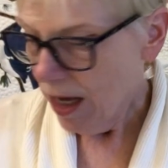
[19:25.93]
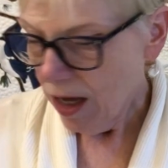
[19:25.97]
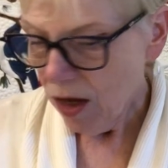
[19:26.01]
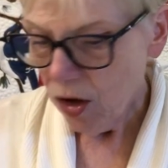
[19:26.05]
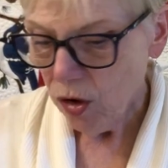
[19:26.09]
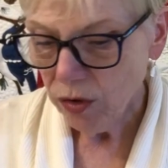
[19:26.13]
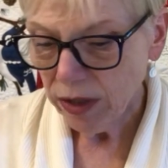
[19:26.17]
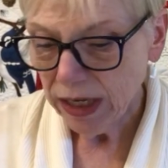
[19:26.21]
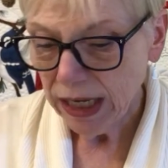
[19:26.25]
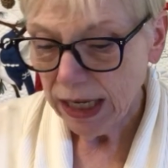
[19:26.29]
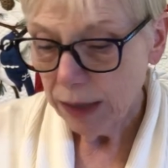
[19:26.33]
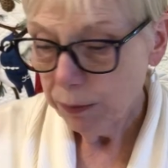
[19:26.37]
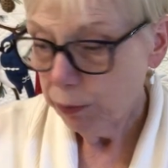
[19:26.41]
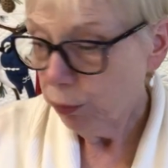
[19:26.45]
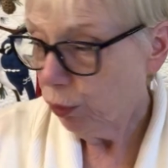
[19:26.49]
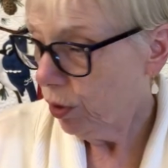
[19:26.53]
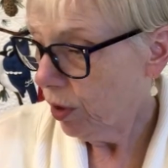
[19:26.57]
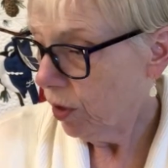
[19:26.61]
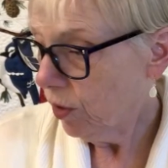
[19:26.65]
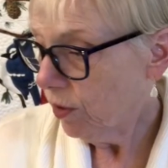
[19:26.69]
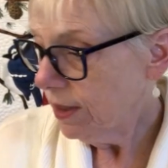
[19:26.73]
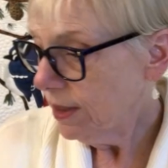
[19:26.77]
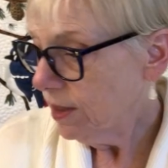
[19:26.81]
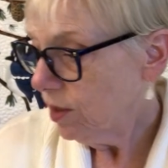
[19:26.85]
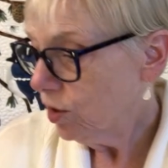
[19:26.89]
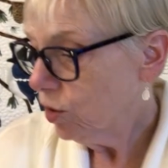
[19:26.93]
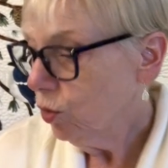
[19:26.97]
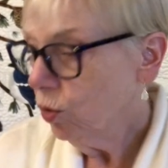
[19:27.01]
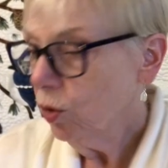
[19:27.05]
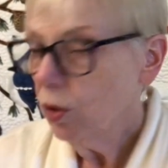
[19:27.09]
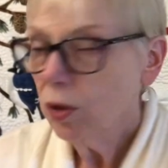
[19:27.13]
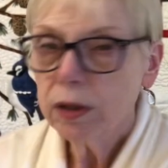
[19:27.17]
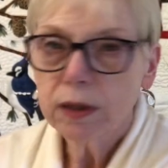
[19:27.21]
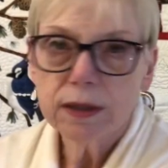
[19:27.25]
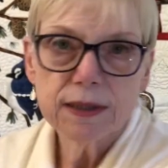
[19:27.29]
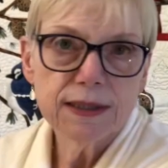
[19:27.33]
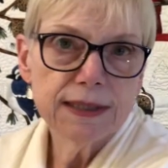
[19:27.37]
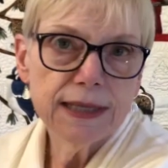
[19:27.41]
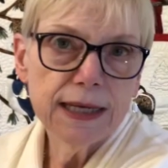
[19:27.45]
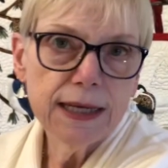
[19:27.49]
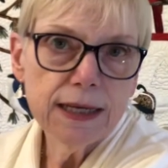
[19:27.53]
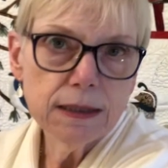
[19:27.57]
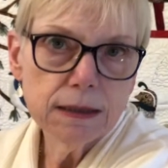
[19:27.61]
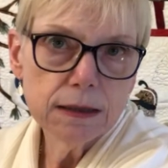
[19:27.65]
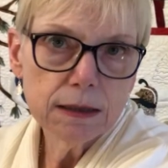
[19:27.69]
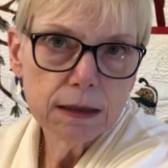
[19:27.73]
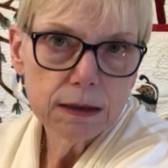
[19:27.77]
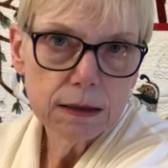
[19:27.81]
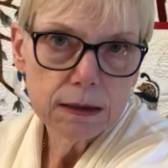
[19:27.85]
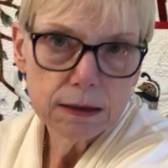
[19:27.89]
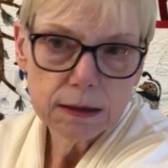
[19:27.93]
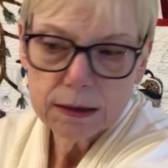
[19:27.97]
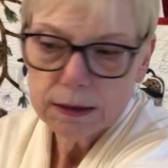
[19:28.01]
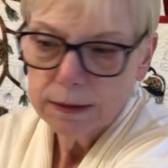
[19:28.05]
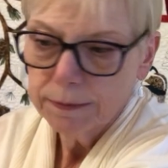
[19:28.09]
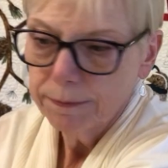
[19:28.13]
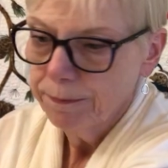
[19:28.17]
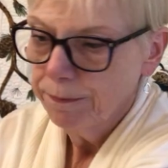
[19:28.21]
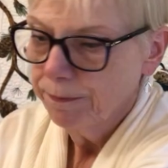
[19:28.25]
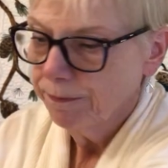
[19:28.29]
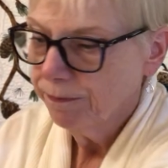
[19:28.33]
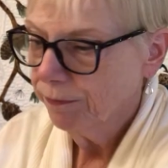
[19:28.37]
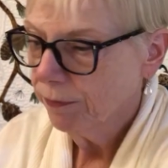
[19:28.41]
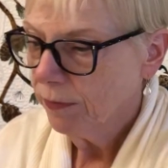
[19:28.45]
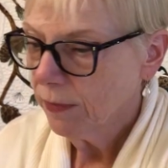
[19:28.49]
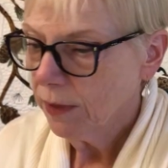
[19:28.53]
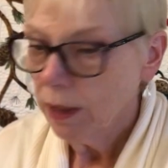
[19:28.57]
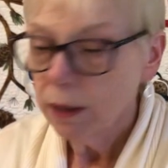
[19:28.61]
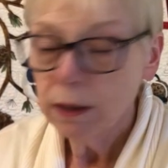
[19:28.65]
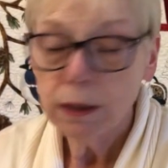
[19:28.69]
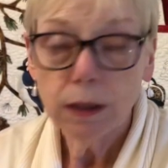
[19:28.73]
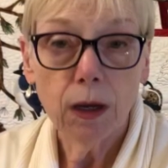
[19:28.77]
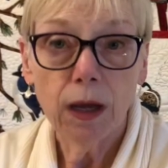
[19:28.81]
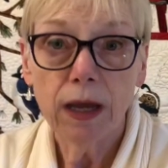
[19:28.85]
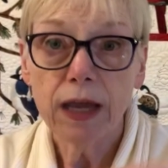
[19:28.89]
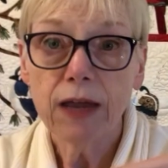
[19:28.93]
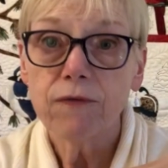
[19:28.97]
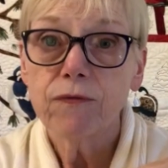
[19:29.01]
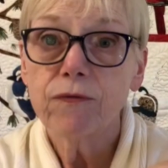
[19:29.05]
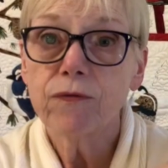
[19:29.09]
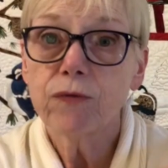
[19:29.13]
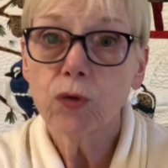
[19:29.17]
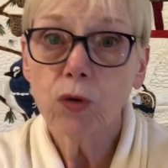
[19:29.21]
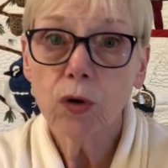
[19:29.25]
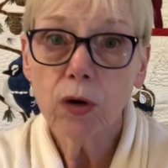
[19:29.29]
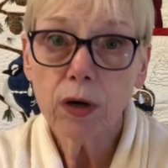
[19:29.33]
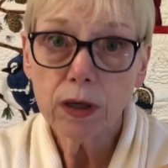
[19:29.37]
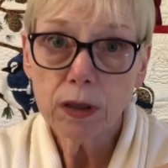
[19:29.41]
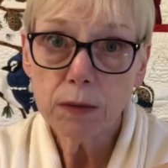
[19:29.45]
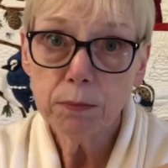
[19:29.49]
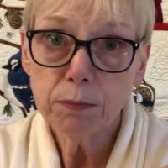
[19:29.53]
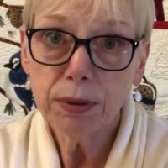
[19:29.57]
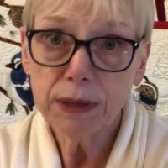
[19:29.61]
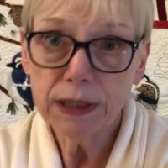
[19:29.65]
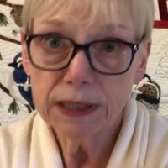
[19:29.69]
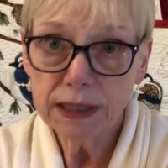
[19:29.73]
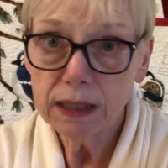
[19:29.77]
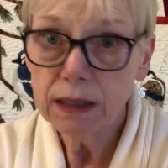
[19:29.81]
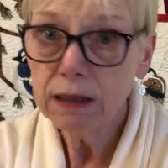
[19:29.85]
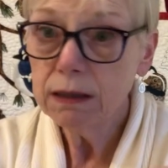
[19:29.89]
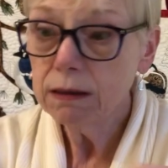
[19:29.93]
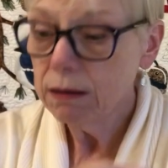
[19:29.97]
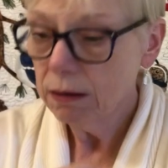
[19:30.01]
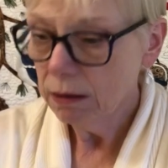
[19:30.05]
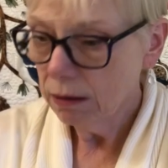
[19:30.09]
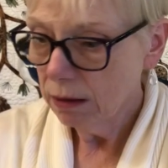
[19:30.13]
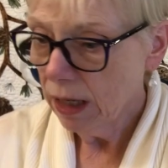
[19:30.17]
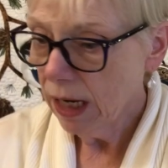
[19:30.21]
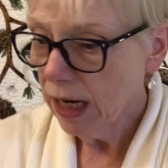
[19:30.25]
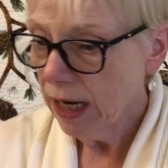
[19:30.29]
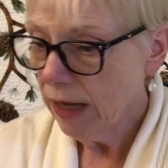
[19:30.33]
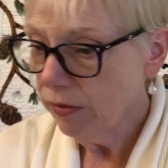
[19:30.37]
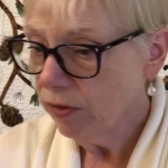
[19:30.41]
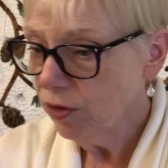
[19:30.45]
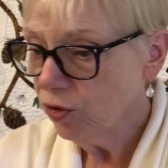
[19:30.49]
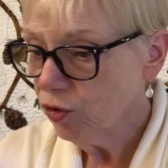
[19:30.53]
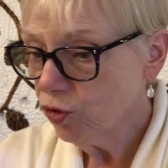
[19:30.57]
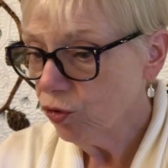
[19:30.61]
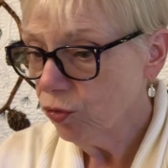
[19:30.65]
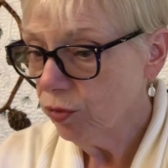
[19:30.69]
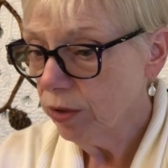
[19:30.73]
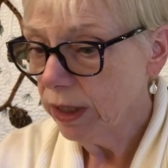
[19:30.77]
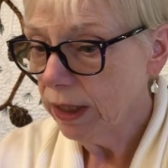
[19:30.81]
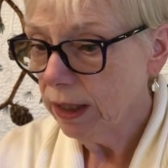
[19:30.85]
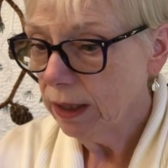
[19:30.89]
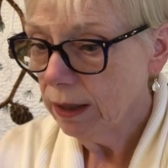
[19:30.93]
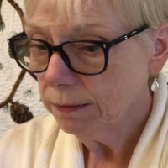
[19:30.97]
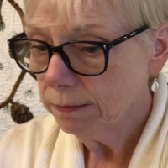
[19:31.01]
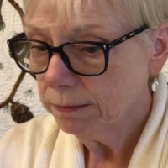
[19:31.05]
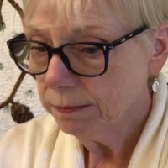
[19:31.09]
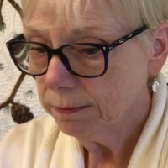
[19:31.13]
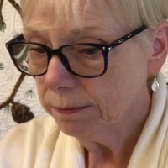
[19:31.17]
Okay, Prairie Schooler, Santas. Now I have 4 completed on the tree.